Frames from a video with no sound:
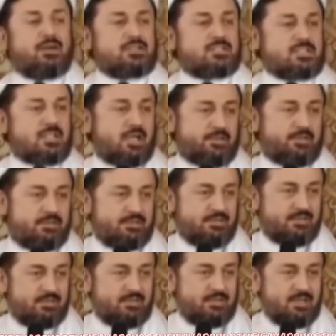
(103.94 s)
No
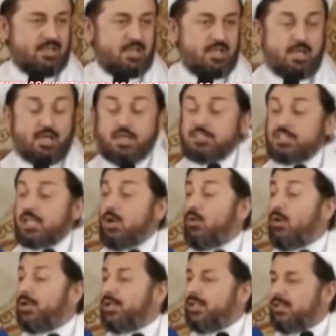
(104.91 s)
laws.
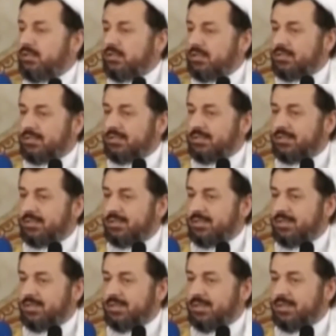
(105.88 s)
No
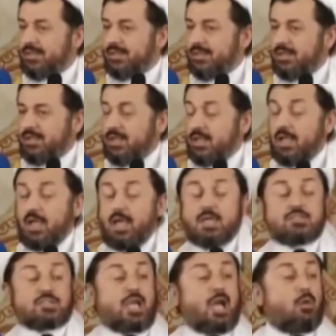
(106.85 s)
laws can be
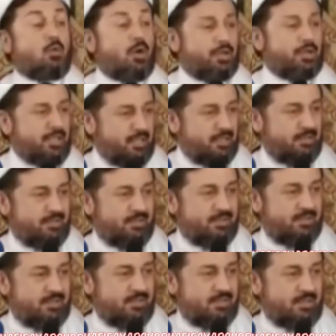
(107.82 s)
against the Islamic
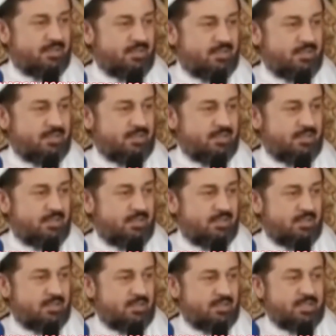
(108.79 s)
laws,
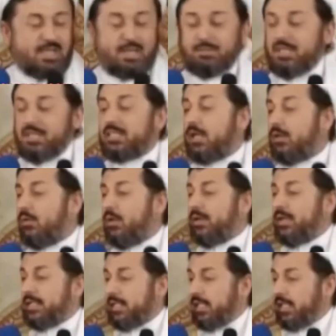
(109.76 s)
rules, and
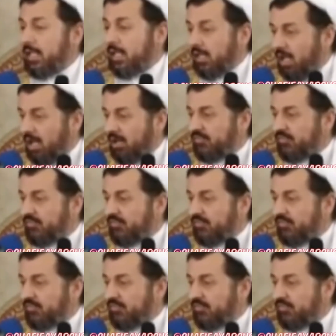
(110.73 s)
regulations in